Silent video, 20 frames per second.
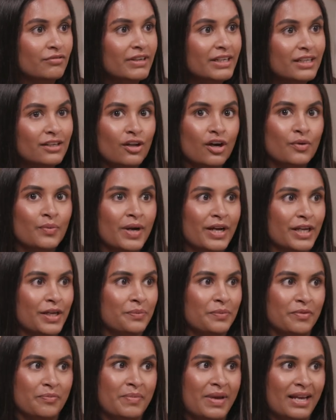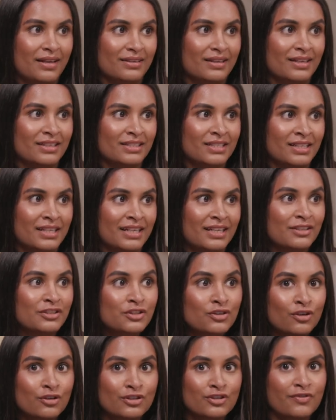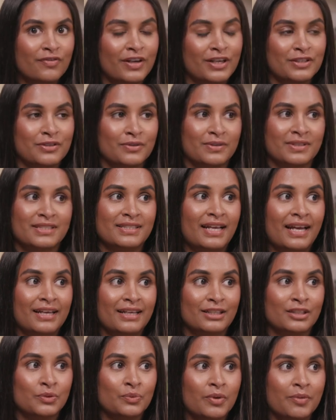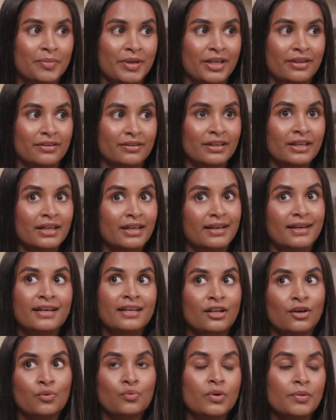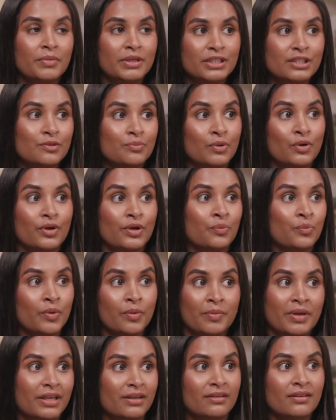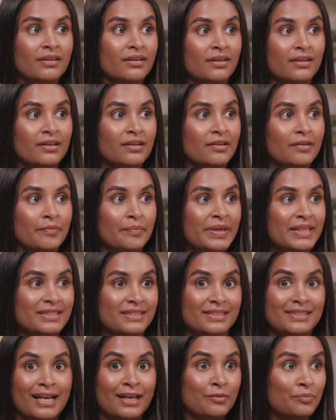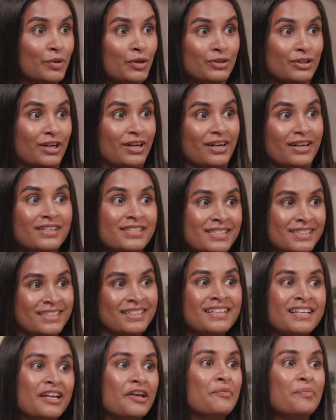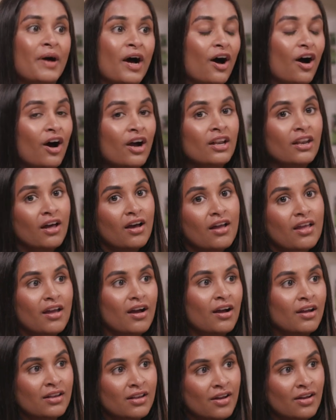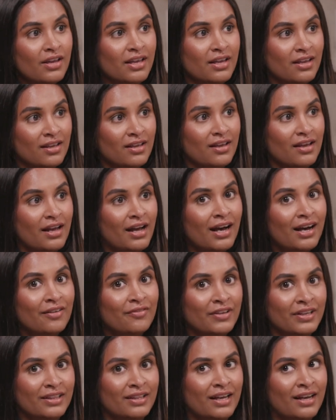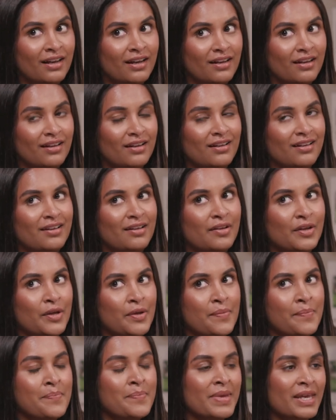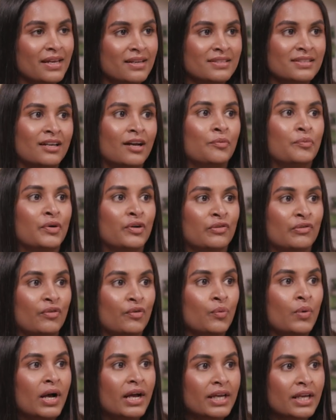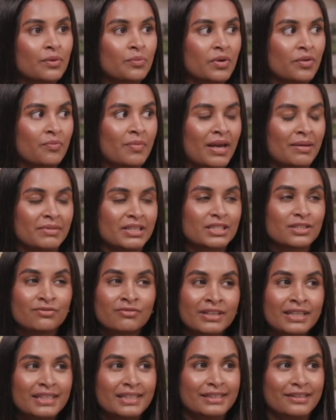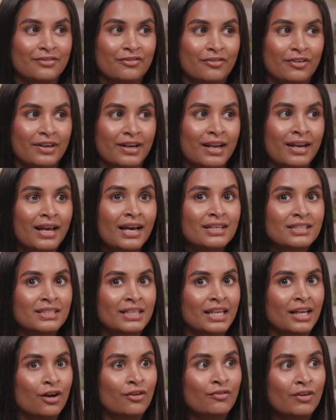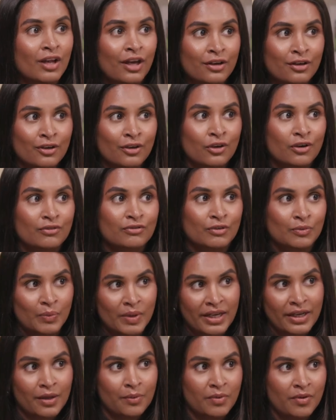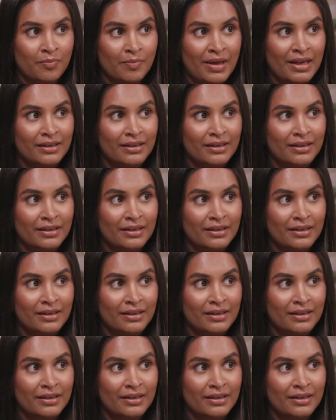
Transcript: I really like working with men, actually, and it's controversial to say as a woman in a women supporting women business and podcast, but I like having that mix up of working with men. It's really different, and actually I've learned a lot from working with